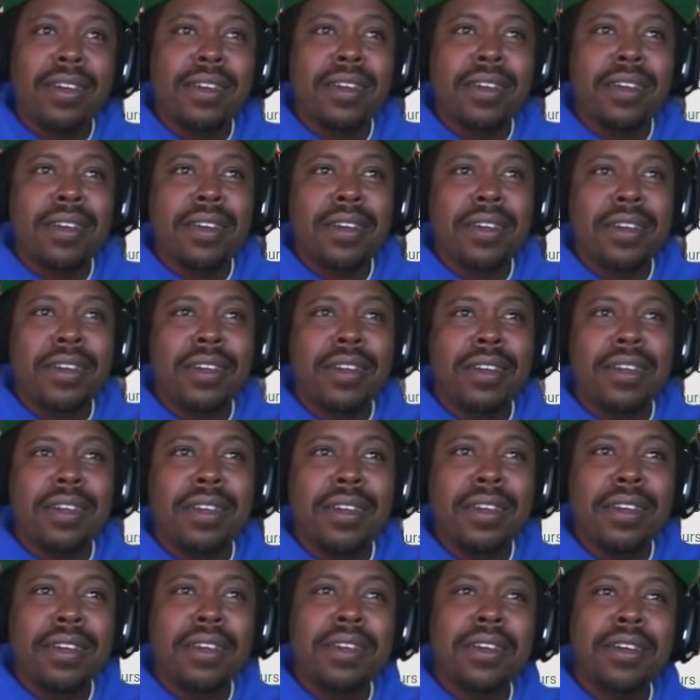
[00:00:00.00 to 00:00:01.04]

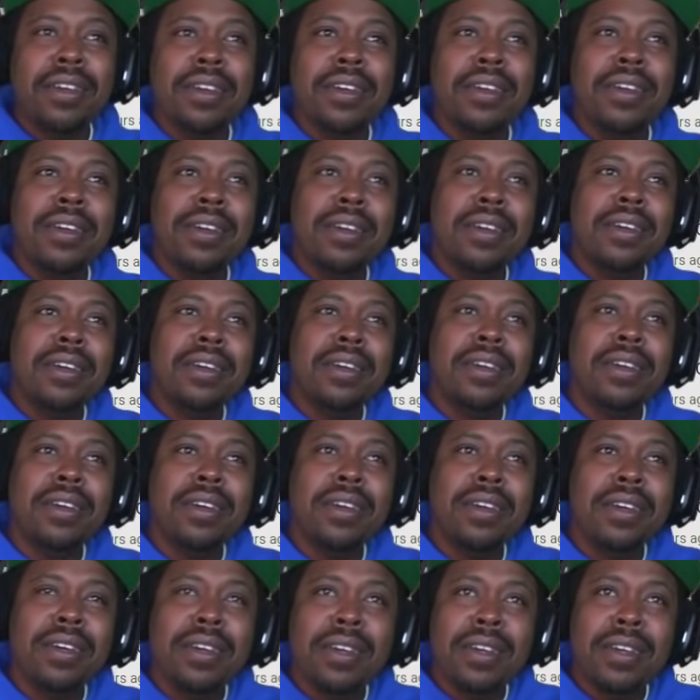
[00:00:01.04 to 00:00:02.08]

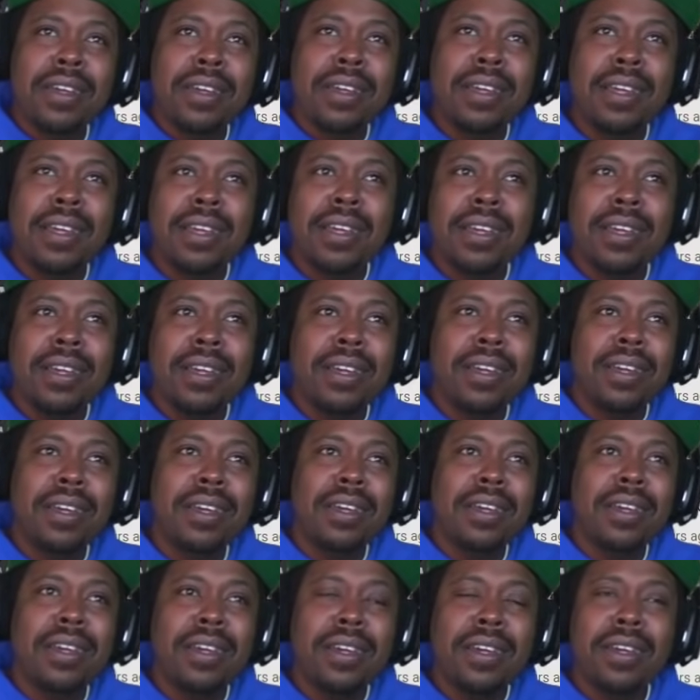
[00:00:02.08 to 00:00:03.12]
(silent)